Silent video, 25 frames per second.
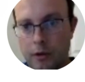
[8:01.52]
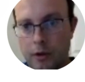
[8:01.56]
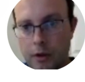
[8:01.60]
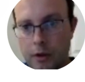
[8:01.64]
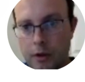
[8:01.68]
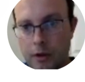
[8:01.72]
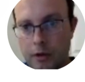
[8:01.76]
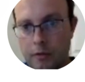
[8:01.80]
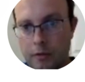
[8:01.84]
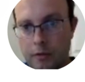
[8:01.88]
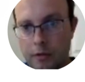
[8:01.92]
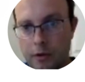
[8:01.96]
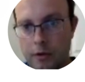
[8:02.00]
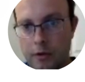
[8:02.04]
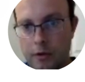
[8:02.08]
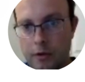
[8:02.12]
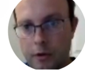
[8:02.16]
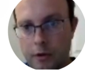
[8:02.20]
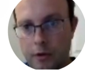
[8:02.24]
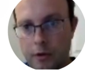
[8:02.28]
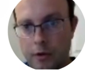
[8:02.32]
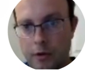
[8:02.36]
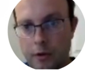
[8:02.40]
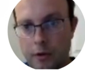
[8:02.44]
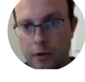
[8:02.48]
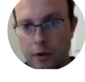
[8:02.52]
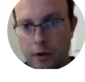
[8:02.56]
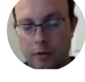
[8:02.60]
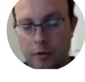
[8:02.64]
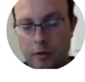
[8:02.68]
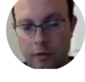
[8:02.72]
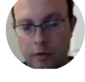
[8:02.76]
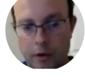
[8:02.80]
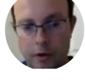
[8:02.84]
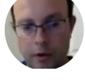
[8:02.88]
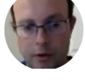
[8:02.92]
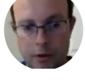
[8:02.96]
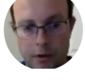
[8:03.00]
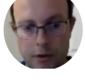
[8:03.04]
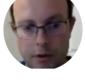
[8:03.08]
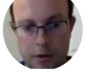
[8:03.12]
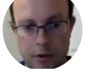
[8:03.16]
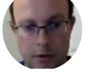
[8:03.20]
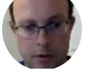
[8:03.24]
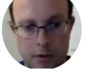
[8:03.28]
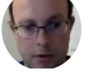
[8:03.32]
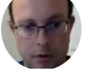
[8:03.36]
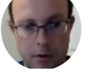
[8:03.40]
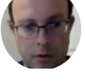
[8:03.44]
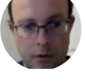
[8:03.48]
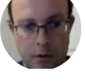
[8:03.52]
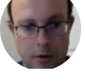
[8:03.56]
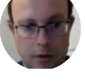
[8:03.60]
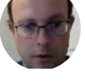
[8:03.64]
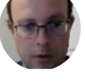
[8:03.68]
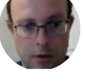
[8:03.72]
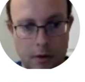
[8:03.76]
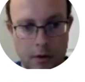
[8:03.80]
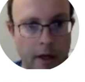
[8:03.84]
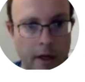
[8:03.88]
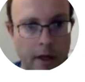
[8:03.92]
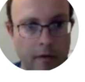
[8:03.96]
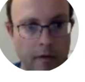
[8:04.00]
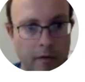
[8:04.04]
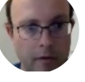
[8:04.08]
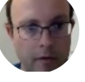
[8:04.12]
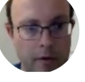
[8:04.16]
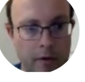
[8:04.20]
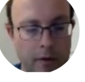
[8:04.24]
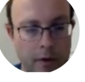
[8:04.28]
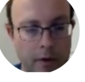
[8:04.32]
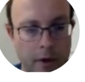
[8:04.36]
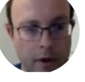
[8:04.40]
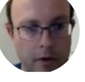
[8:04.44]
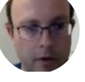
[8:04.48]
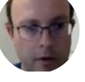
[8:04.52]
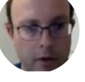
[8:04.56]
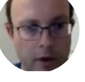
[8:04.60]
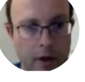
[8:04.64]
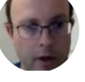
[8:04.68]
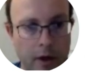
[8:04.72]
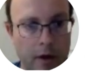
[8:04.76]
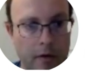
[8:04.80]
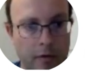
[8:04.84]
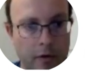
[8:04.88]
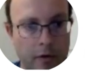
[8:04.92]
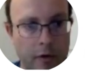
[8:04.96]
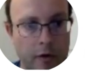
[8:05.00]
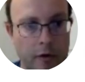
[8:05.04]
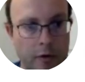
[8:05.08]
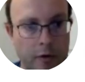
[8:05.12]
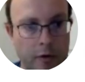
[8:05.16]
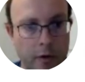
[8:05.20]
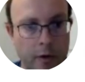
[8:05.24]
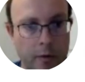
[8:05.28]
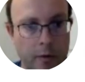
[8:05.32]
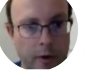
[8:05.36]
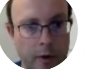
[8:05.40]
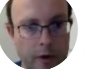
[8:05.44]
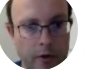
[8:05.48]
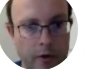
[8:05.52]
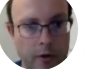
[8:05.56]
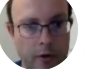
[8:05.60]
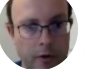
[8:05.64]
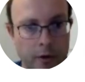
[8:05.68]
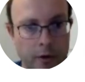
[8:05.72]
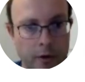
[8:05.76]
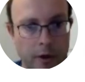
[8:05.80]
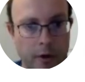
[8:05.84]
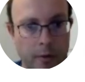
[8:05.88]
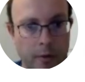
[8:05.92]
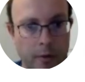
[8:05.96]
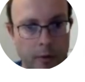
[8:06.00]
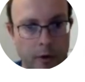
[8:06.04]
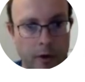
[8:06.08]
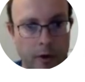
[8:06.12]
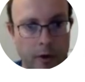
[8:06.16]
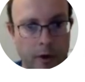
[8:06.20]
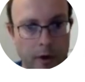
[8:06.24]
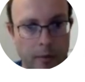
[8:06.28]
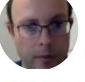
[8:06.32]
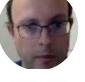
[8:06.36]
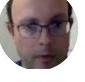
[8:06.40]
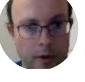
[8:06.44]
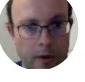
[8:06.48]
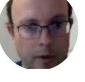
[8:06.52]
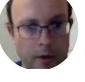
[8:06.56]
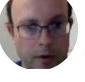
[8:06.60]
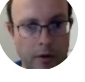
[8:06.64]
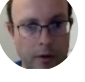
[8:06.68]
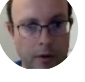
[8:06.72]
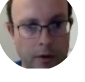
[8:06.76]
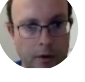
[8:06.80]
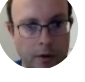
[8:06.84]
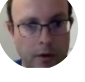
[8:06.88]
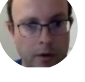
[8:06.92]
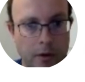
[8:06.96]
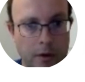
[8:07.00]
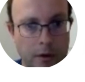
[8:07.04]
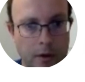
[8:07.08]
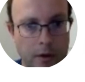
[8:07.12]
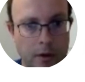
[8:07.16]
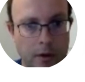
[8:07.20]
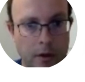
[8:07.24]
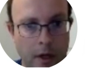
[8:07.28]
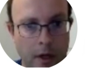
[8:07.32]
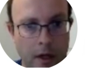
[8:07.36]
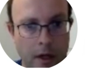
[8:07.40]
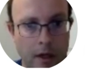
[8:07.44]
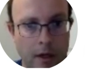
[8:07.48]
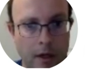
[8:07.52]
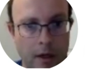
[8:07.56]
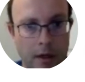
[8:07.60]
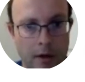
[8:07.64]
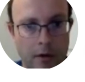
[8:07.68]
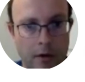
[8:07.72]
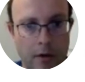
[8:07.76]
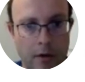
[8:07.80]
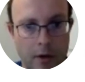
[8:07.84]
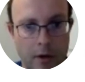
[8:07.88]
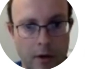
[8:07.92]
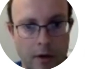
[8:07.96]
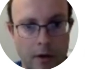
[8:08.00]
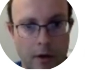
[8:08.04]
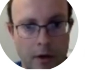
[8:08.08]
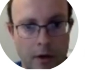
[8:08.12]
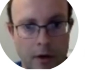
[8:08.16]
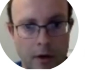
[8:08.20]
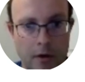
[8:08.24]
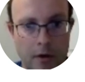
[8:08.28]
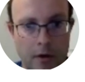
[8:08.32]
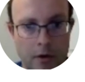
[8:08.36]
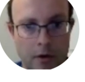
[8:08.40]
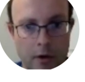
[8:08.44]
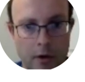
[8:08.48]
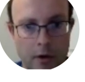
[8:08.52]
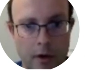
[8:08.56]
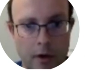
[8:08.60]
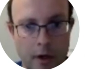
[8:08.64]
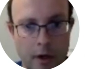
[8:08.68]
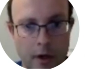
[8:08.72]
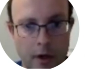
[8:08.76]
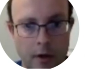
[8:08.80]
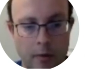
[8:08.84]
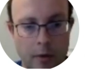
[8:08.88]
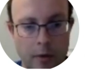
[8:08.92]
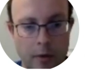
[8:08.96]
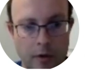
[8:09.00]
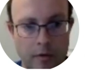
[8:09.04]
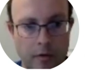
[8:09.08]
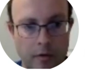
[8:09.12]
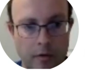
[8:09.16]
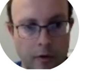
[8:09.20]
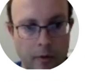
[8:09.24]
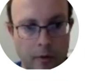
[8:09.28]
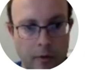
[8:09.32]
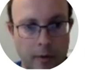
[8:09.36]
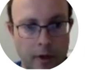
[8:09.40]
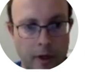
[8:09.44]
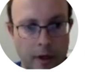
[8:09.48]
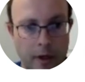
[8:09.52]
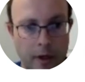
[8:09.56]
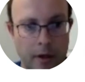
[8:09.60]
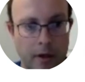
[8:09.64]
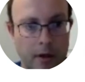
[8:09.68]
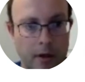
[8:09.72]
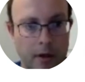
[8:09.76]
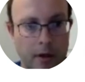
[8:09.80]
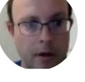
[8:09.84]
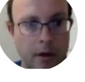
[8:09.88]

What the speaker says: the filter 2D function. If they say at first we make sure the input image data is an unsigned 8-bit format,